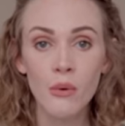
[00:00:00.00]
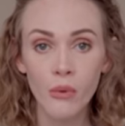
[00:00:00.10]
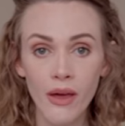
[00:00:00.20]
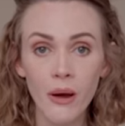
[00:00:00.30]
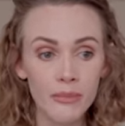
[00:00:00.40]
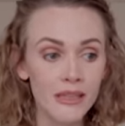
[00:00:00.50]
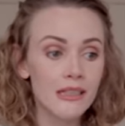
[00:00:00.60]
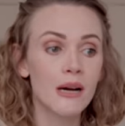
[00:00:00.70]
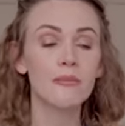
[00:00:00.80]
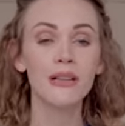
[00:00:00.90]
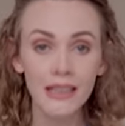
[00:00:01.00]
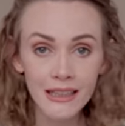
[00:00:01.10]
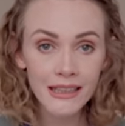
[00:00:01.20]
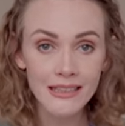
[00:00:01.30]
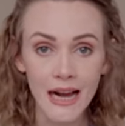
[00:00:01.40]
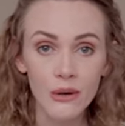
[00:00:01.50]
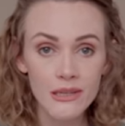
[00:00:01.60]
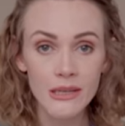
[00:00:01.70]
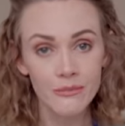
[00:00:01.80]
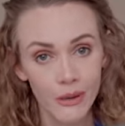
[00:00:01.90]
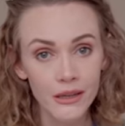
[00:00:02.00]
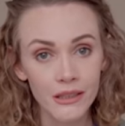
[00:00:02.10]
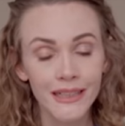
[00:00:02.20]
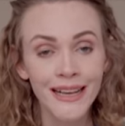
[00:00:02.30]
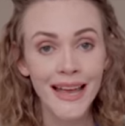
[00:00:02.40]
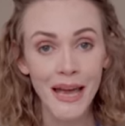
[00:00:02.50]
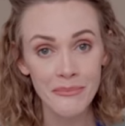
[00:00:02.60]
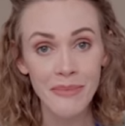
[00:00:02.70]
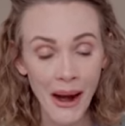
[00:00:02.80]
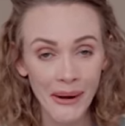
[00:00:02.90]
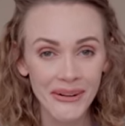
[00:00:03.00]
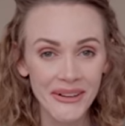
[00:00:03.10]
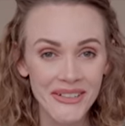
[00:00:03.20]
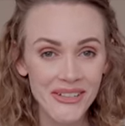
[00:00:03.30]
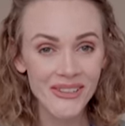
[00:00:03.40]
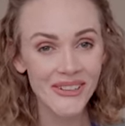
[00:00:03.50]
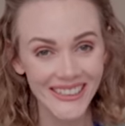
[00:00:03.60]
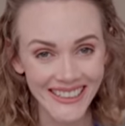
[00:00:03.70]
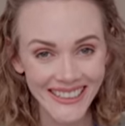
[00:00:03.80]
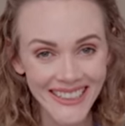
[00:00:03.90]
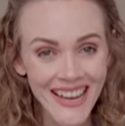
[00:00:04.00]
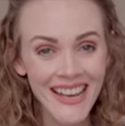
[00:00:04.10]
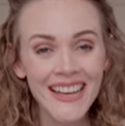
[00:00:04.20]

without being completely doused in butter and powdered sugar.